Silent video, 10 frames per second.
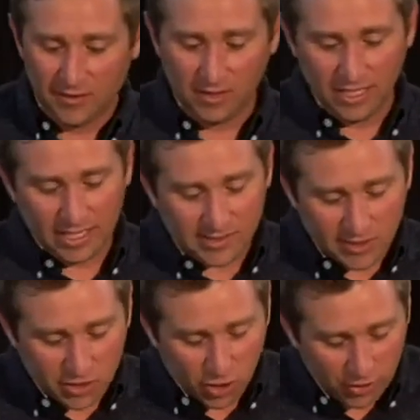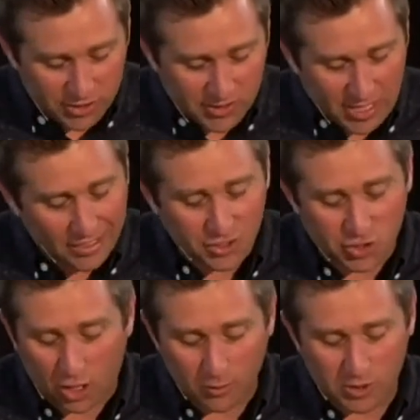to, as the church, it's not
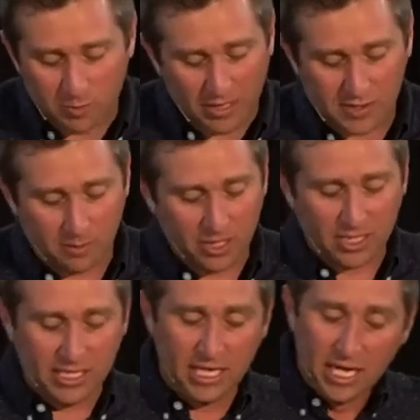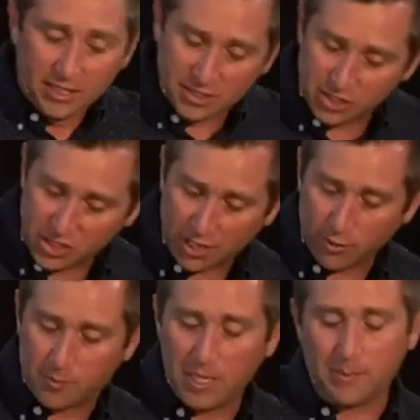just our responsibility to share
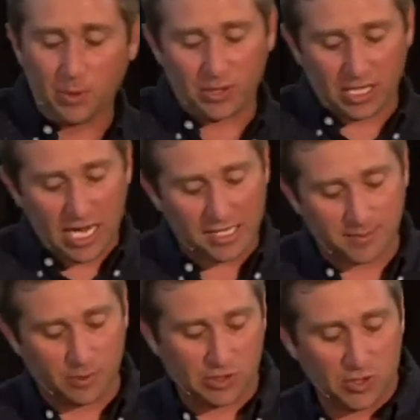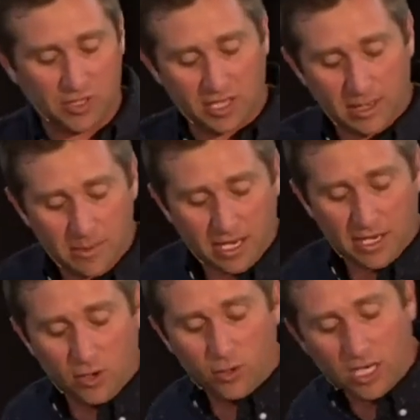with people the gospel so that they might
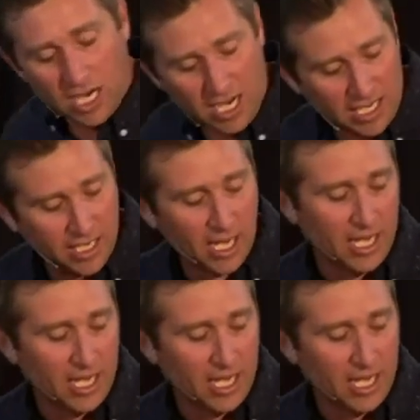know God.